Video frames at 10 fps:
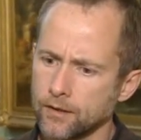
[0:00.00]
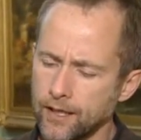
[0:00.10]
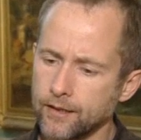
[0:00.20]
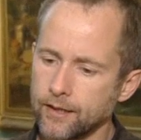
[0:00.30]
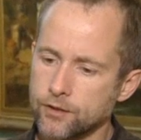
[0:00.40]

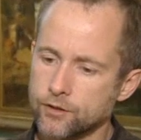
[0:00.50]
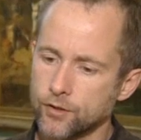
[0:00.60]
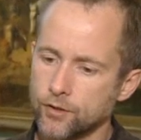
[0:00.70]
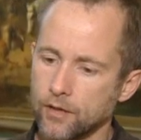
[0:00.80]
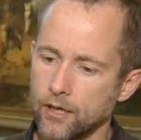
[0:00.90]
Yeah, that's
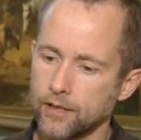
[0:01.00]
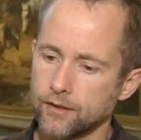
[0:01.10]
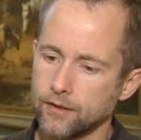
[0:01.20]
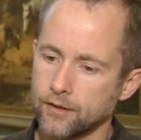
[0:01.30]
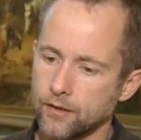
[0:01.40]
true,
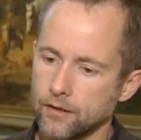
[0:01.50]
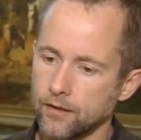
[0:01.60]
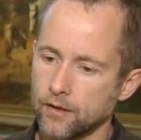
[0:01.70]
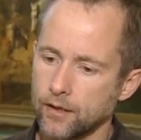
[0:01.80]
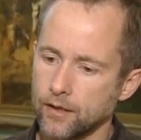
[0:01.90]
and
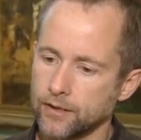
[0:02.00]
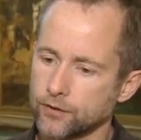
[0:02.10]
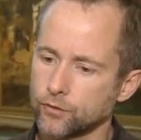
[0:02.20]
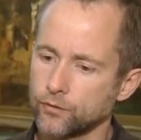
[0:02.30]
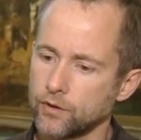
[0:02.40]
I
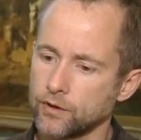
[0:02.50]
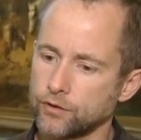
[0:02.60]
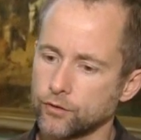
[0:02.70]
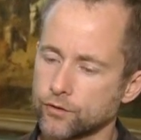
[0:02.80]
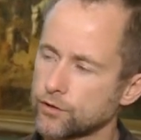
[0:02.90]
don't really
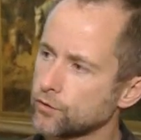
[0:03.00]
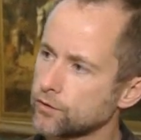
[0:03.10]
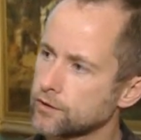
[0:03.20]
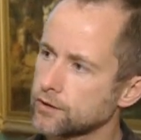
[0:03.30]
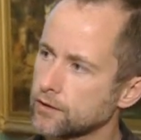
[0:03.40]
do
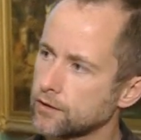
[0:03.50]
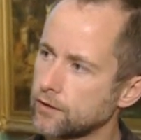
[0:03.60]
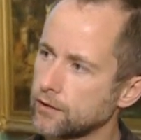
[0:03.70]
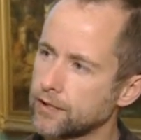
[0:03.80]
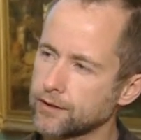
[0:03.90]
shows
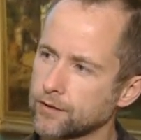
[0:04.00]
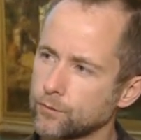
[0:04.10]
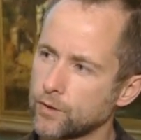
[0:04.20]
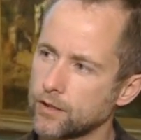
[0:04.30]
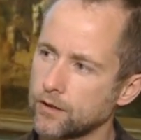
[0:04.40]
or
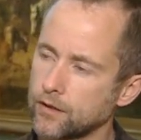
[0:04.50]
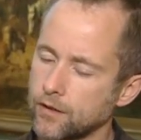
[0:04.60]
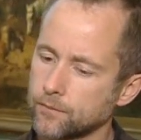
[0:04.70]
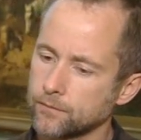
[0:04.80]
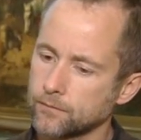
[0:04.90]
anything where
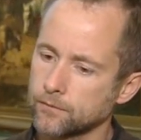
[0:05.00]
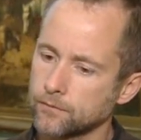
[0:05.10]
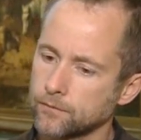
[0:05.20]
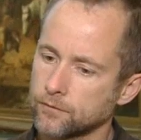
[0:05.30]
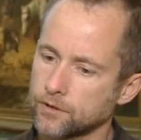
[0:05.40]
I'm
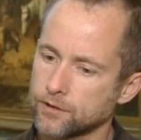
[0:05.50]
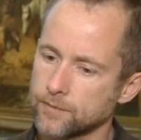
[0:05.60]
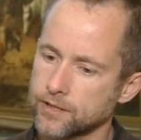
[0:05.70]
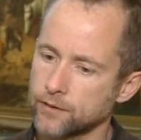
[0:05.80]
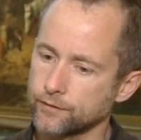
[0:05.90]
just
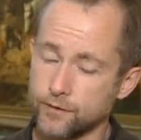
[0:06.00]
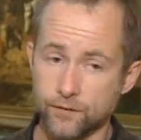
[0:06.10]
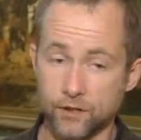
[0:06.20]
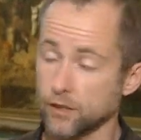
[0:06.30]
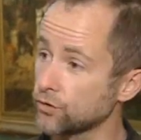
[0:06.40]
myself. Even a